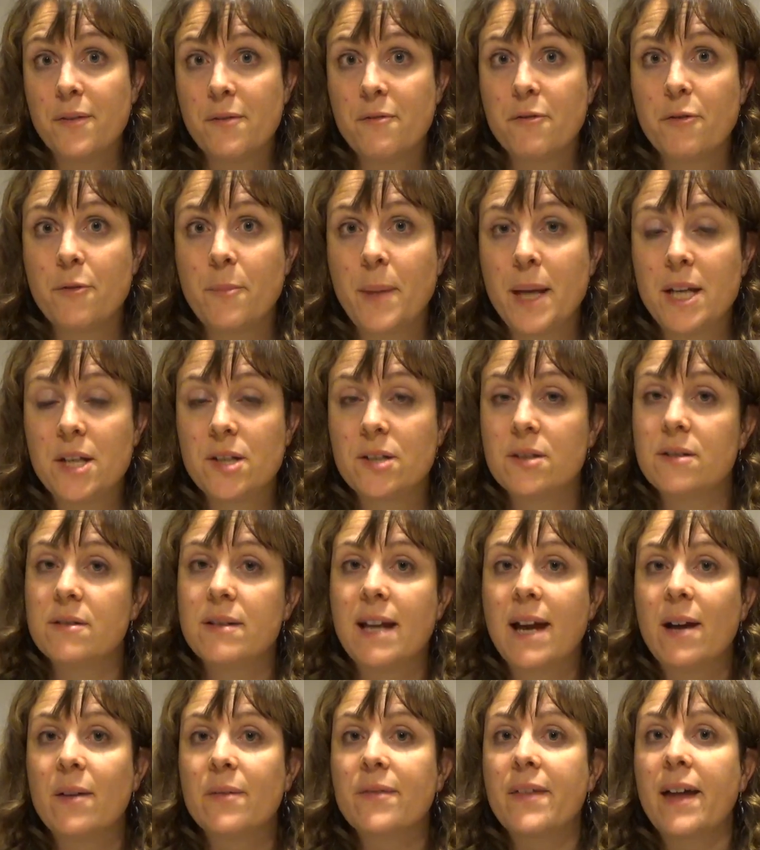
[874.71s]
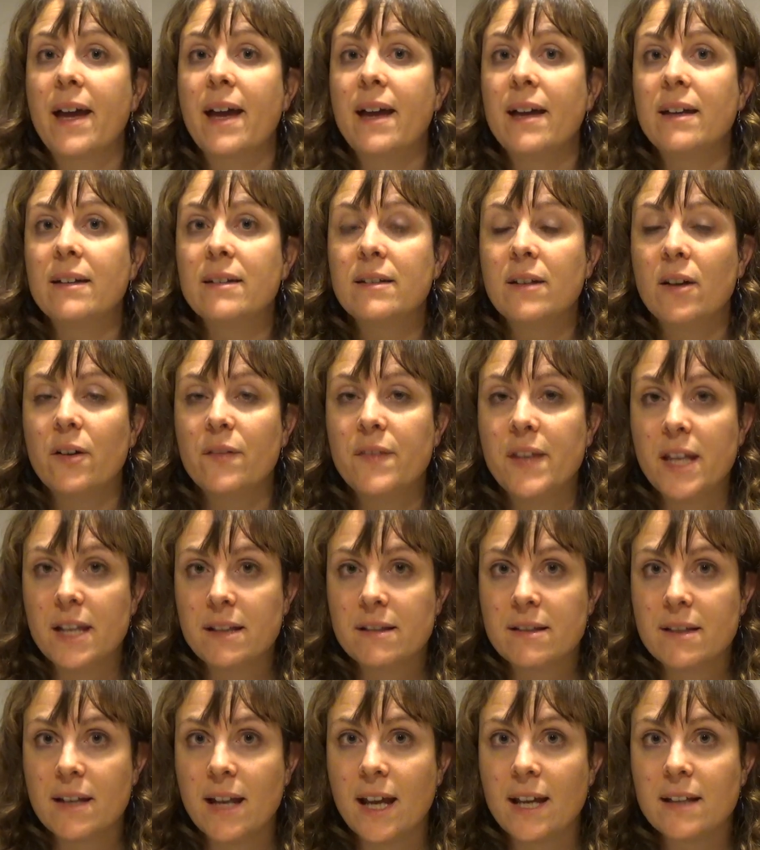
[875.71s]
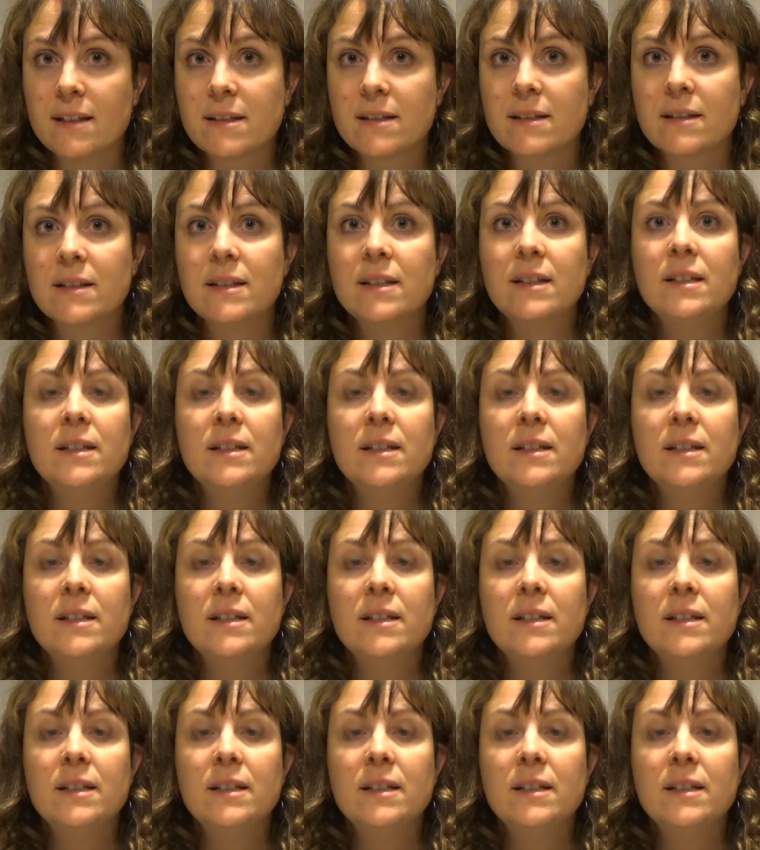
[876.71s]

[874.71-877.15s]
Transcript: information out there on the internet,